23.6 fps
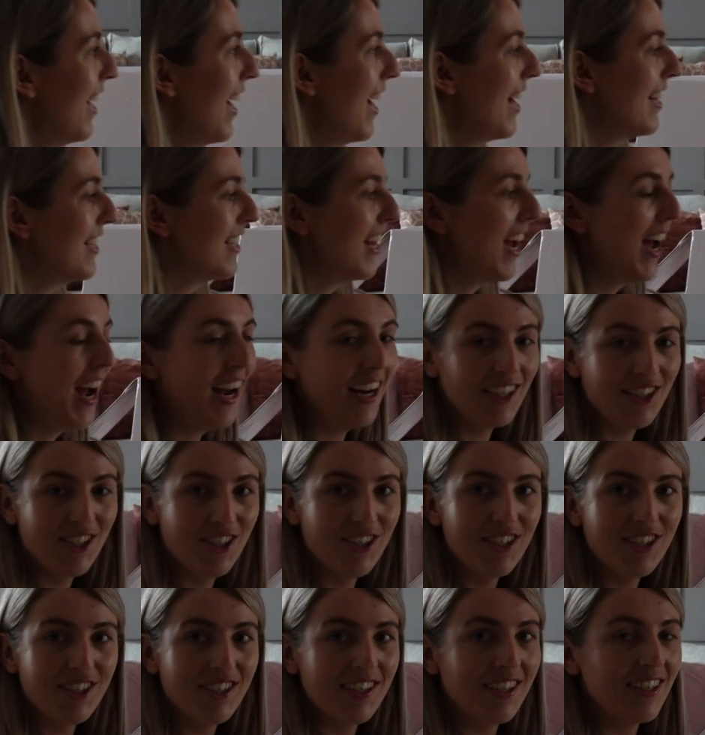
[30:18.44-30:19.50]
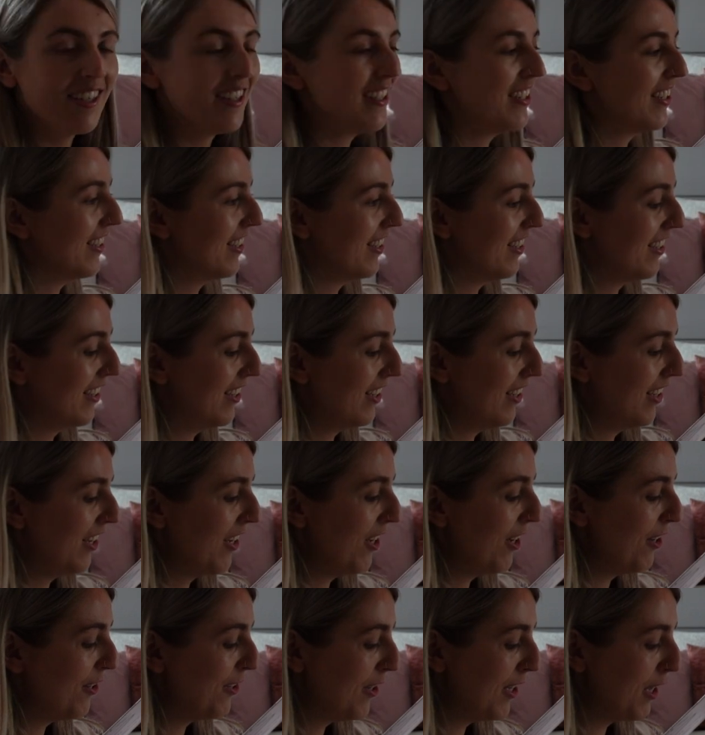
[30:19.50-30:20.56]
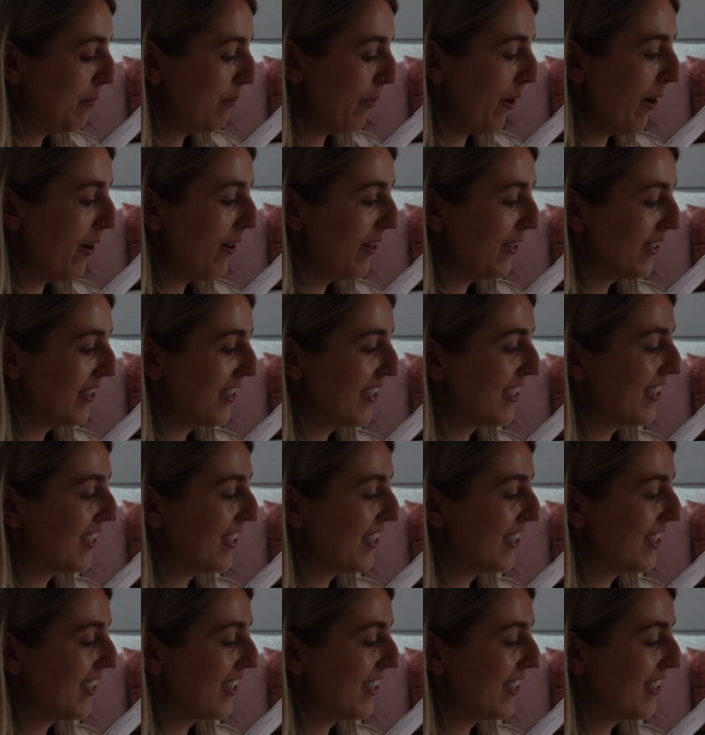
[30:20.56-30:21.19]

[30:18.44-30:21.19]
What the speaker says: attached to the box.